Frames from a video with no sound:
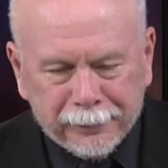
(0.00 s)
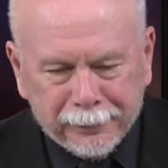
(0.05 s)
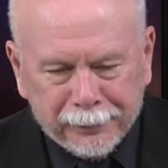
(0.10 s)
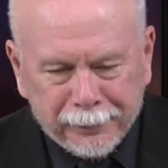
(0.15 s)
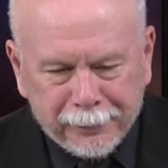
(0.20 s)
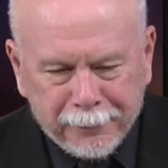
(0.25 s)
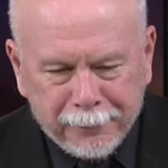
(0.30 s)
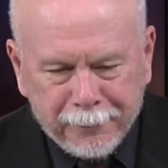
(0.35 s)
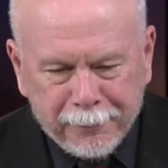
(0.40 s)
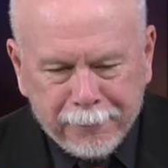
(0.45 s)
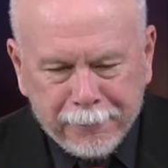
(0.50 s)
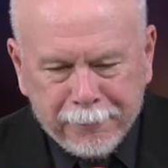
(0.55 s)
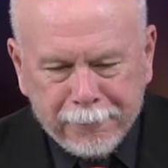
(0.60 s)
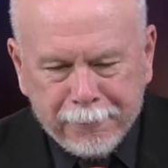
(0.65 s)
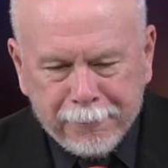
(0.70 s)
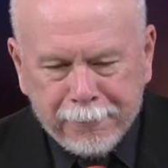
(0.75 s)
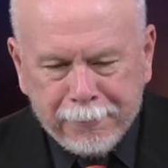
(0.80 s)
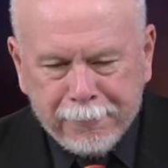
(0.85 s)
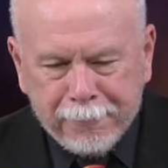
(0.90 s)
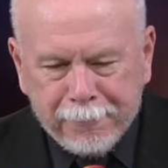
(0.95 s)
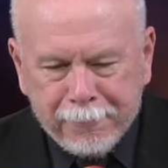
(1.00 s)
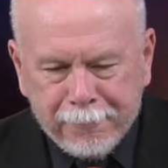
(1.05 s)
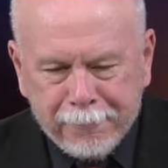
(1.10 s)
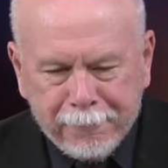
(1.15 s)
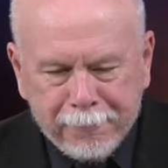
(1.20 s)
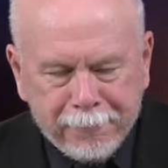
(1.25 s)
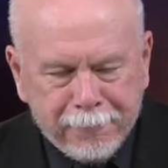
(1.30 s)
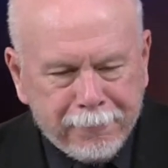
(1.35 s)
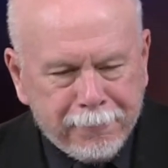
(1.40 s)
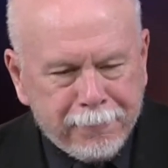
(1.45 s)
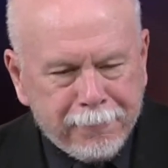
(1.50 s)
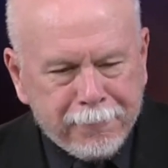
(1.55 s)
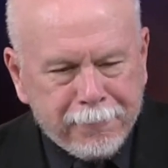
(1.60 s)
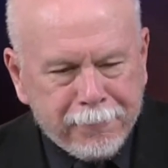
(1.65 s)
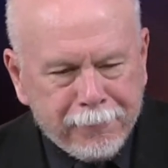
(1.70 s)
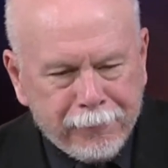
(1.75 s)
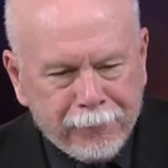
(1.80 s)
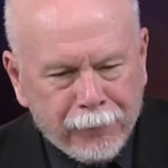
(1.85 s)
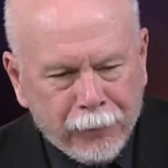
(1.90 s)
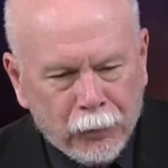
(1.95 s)

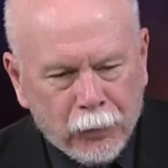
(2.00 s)
(silence)